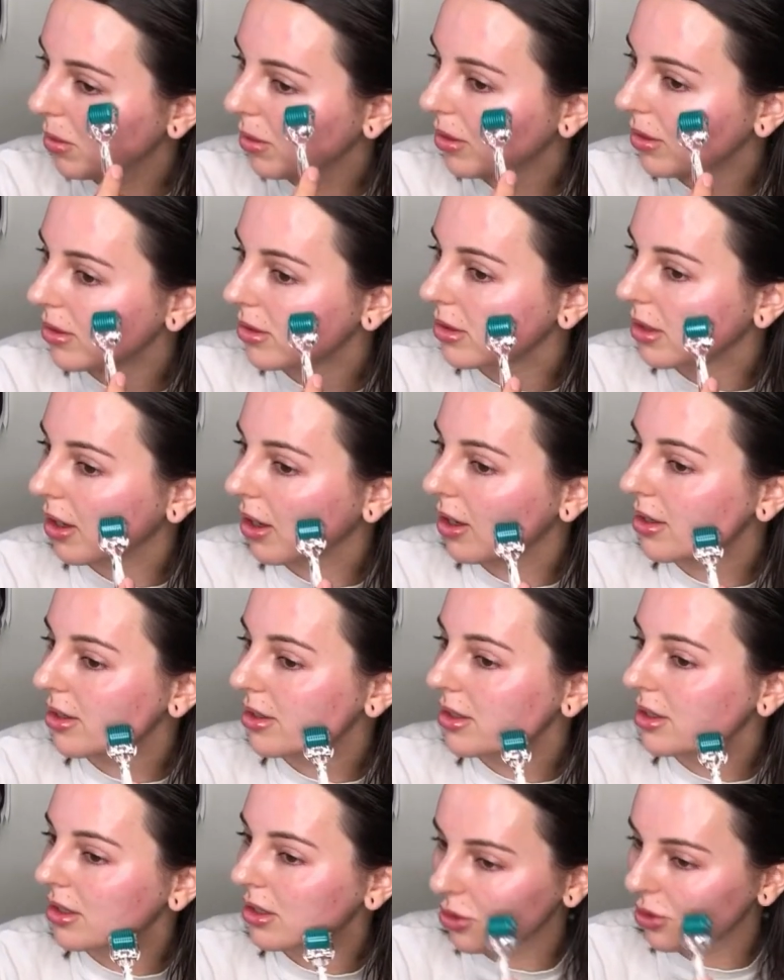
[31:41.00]
Sorry,
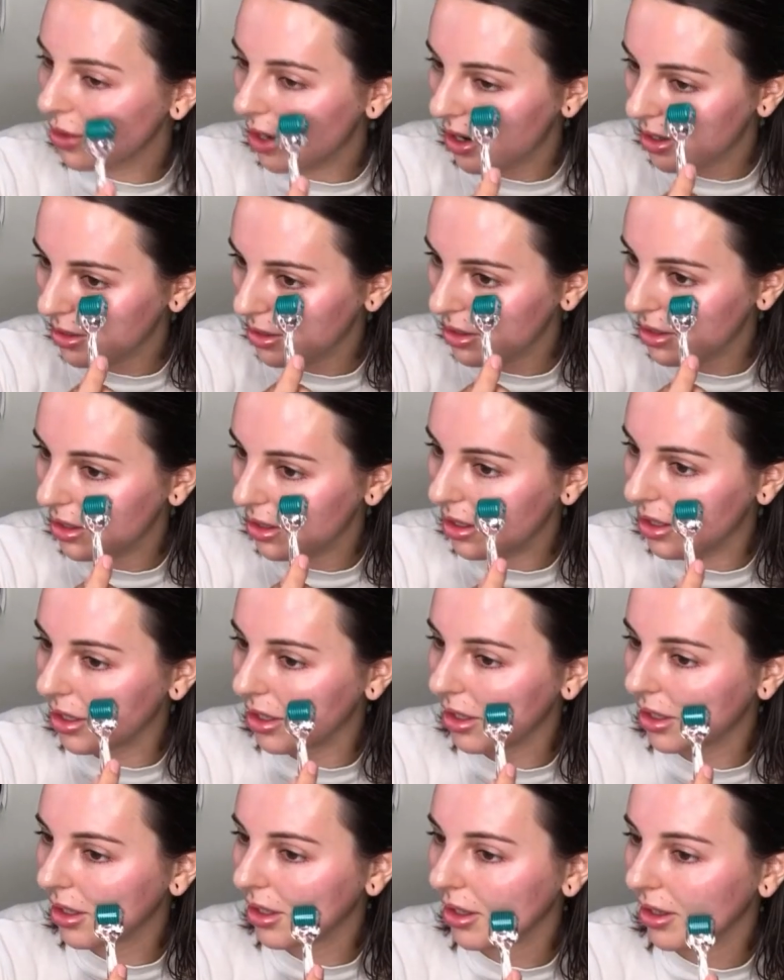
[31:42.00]
distracted.
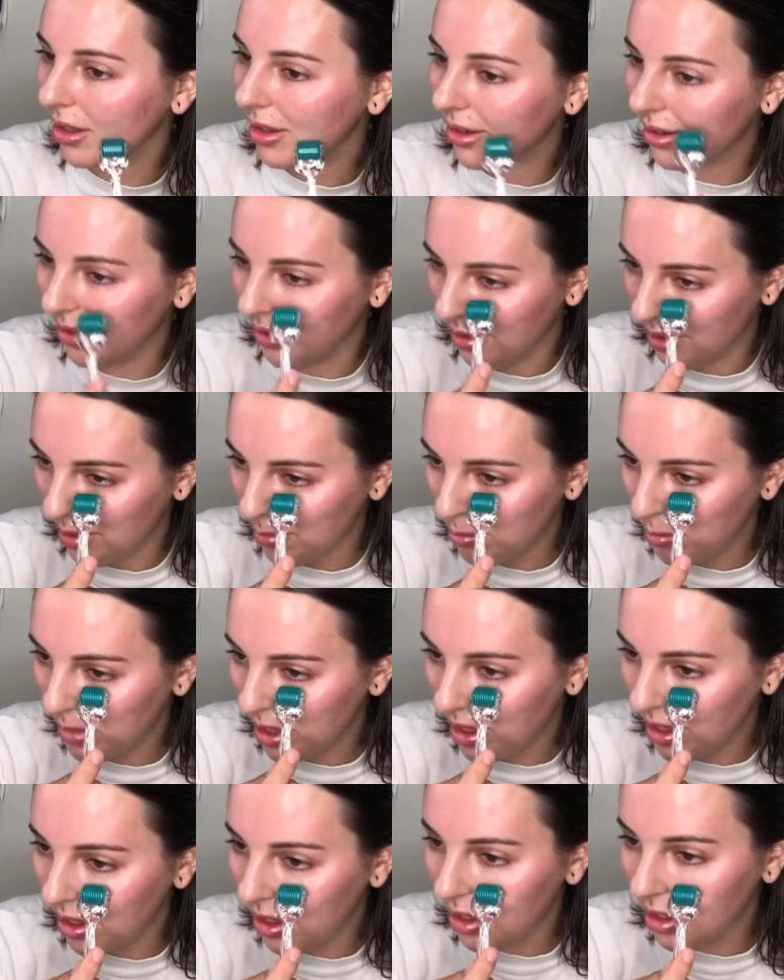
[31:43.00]

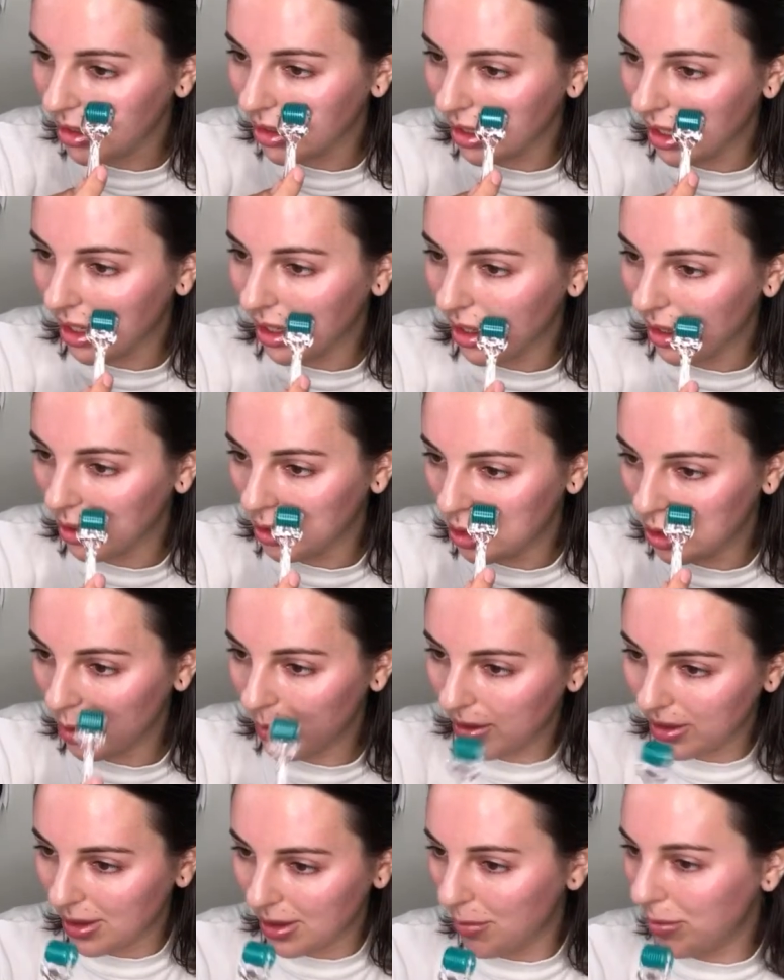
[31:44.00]
Me and like
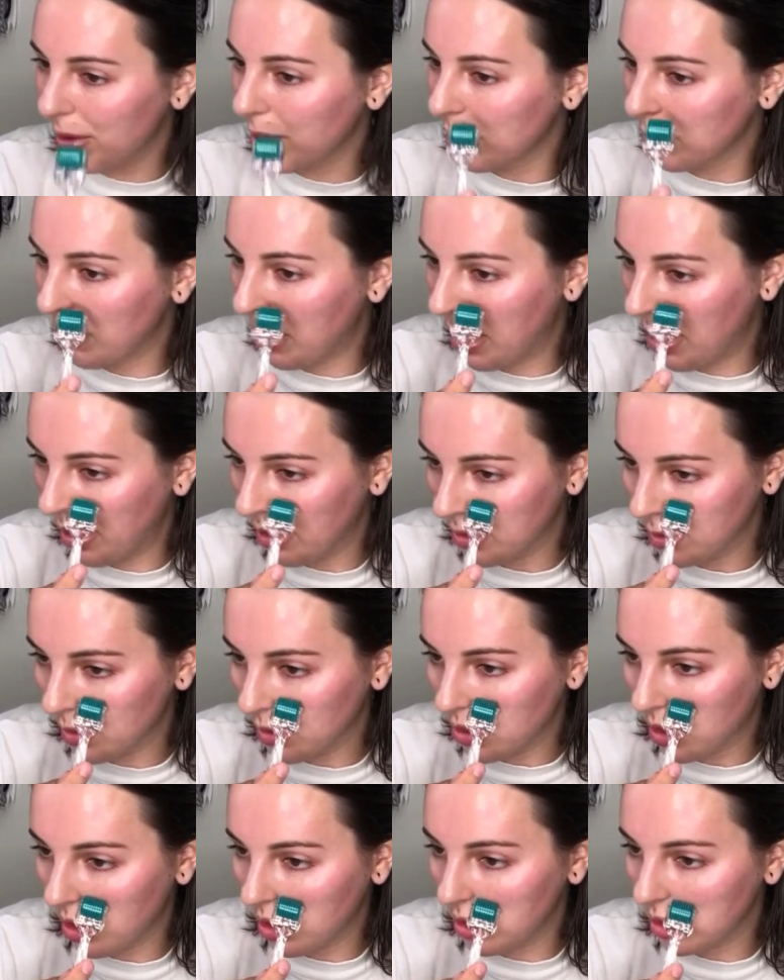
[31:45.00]
doing something with my hands while
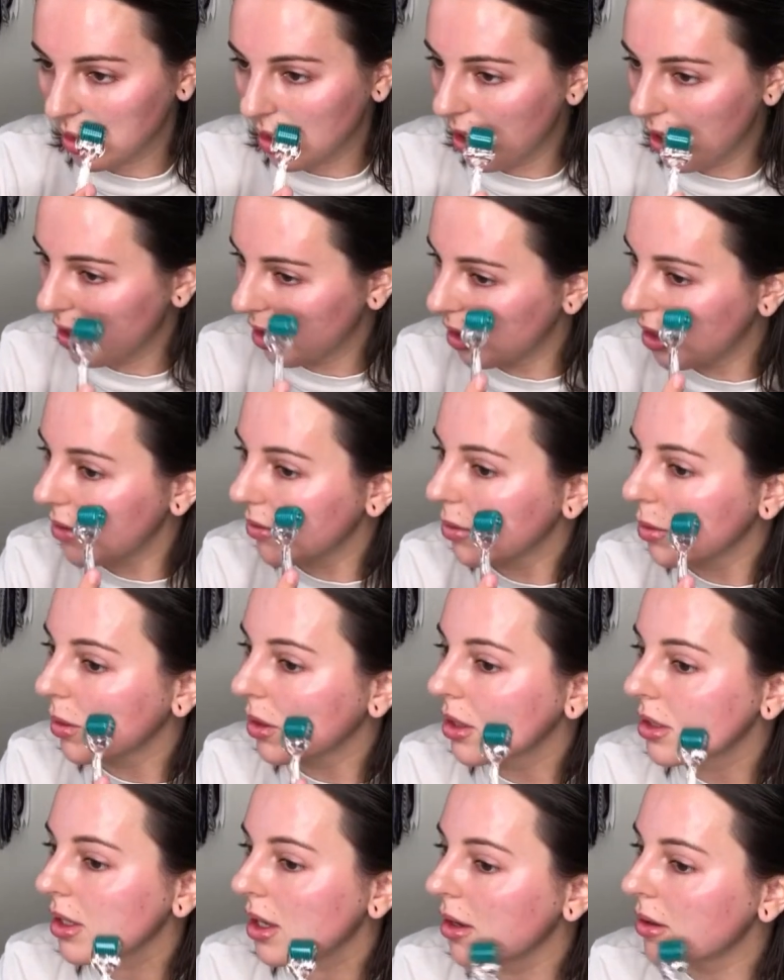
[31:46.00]
trying to talk never
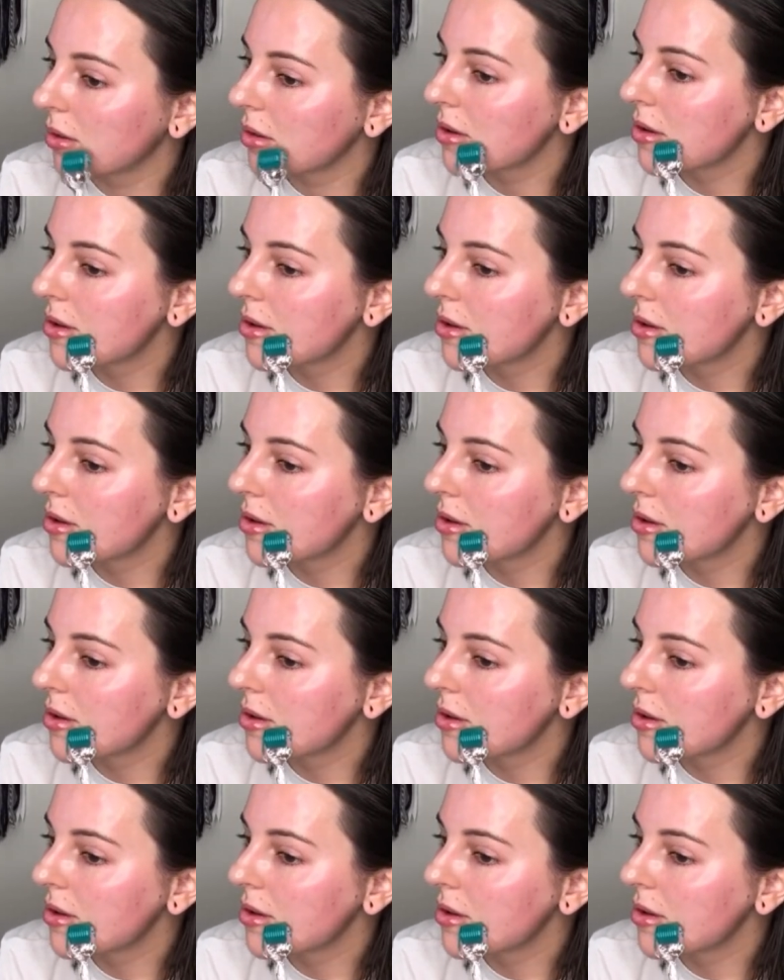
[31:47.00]
works out.